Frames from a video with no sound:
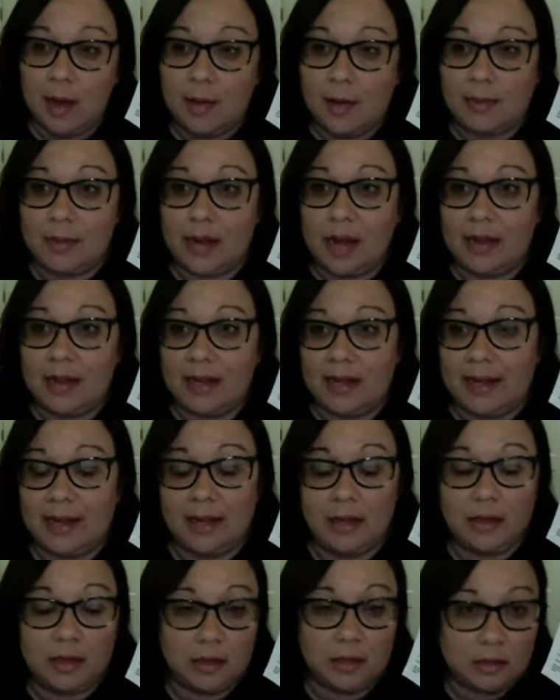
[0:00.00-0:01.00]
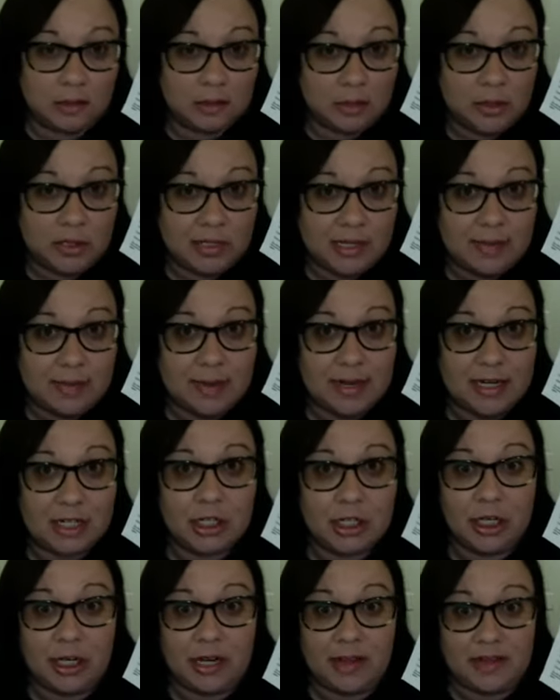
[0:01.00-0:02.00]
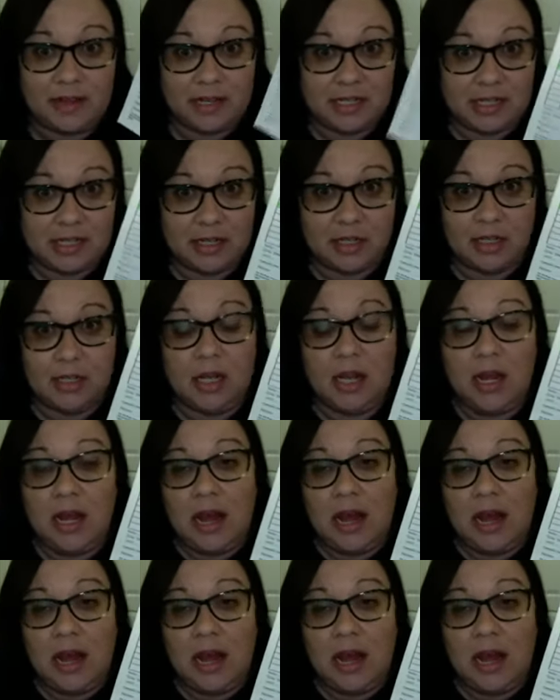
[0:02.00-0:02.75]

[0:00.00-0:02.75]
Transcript: i'm not like losing my shirt in the deal